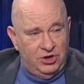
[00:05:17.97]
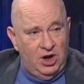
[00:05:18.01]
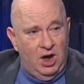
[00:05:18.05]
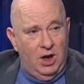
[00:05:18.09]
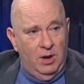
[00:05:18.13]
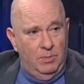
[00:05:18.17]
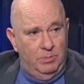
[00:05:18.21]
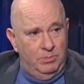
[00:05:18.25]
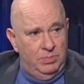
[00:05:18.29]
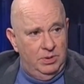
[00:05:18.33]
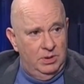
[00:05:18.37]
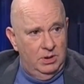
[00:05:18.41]

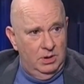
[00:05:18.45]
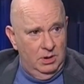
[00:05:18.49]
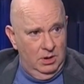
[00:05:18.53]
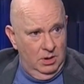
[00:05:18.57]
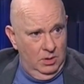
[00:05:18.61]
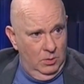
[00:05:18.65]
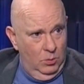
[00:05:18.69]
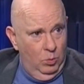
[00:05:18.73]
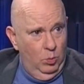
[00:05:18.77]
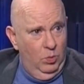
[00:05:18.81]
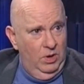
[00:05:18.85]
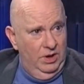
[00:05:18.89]
up
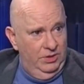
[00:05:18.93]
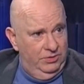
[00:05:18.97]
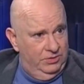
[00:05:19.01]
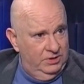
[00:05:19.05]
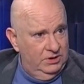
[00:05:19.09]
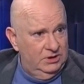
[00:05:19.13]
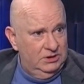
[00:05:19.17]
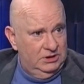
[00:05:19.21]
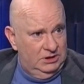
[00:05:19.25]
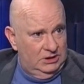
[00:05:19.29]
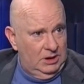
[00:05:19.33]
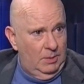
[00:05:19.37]

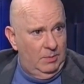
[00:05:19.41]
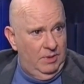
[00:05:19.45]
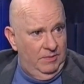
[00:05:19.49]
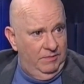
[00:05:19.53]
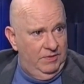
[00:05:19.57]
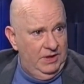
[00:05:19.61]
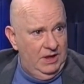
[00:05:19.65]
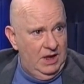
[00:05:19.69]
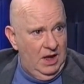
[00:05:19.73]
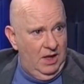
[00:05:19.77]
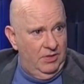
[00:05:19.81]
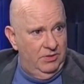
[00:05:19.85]
with some of
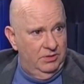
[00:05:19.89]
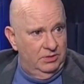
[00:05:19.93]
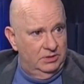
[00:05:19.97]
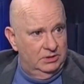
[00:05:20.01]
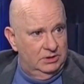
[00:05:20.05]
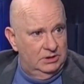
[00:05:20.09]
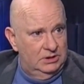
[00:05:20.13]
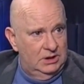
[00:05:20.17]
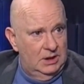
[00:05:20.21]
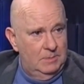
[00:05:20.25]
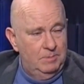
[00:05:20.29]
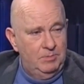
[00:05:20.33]
the
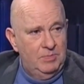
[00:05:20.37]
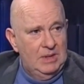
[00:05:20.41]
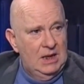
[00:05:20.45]
others.